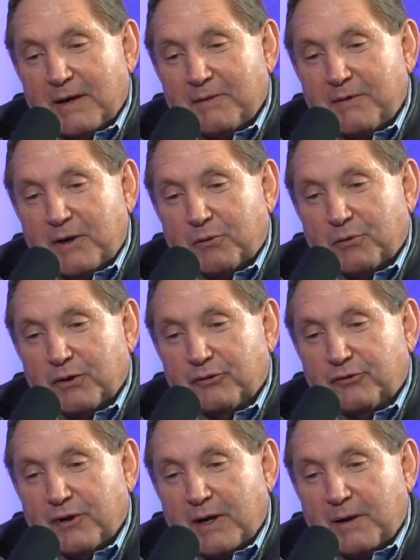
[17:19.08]
there
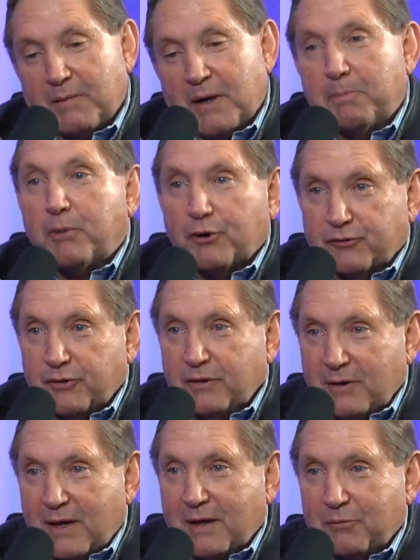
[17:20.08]
was a
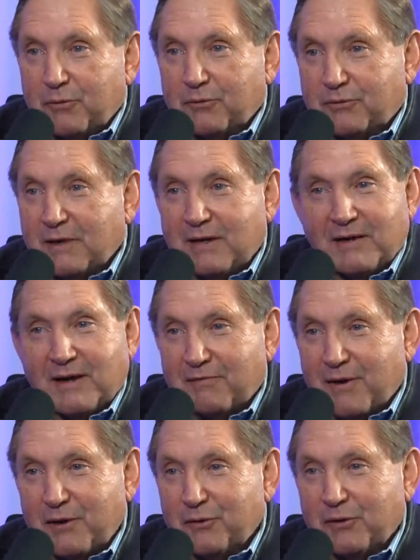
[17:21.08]
person, I won't
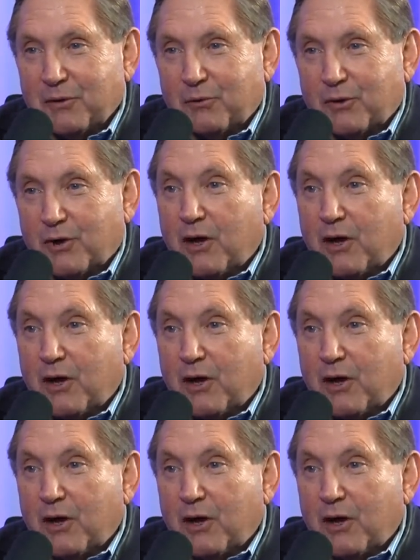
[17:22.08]
identify who they were,